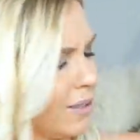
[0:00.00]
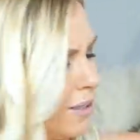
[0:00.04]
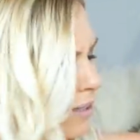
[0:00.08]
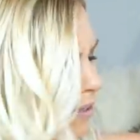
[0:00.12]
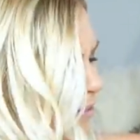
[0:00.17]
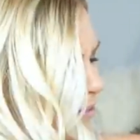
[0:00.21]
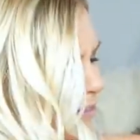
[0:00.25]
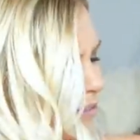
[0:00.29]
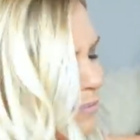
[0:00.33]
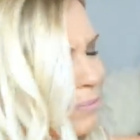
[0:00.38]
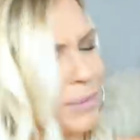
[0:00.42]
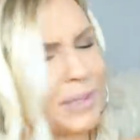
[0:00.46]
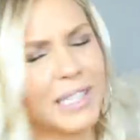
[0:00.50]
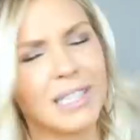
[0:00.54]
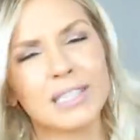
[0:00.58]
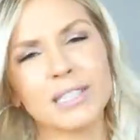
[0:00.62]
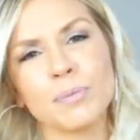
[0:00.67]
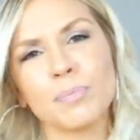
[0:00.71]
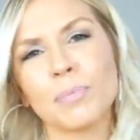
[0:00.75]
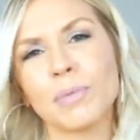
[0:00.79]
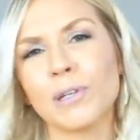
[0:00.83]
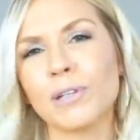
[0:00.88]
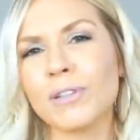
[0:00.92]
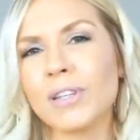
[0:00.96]
I, but it's
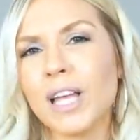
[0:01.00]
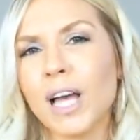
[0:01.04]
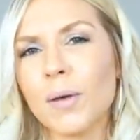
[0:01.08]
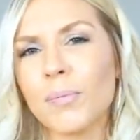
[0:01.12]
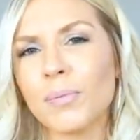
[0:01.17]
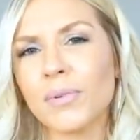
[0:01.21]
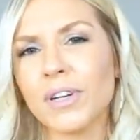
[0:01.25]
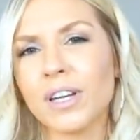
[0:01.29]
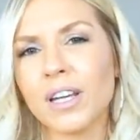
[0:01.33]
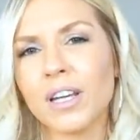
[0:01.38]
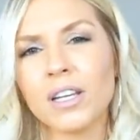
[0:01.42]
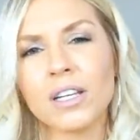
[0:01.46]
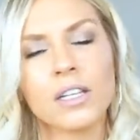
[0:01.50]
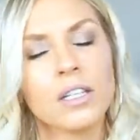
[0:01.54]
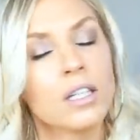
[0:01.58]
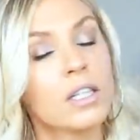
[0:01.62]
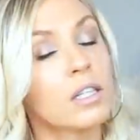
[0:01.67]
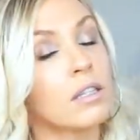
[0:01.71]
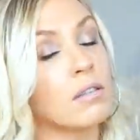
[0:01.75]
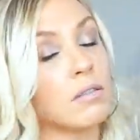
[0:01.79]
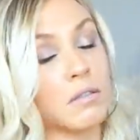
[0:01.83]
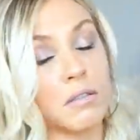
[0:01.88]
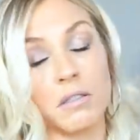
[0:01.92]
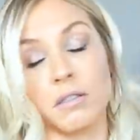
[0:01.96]
burlap and,
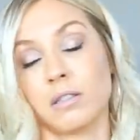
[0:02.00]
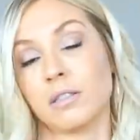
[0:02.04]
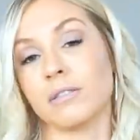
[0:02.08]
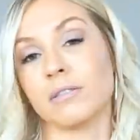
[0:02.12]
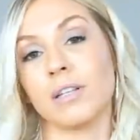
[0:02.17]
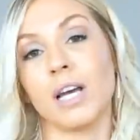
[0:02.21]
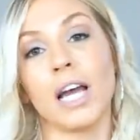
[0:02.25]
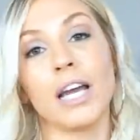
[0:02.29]
listen,